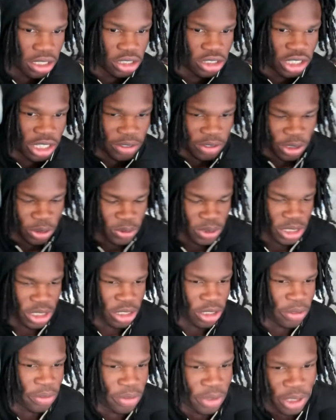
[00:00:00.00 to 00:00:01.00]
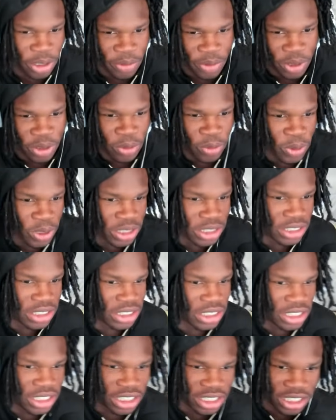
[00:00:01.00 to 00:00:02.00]
Chaff, can we see your favorite
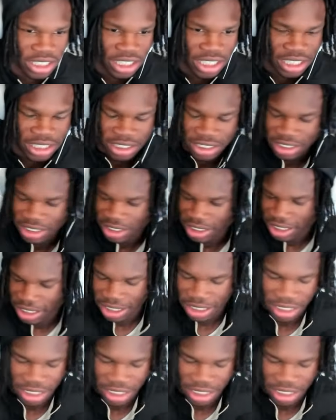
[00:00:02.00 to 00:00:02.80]
onesie in the collection?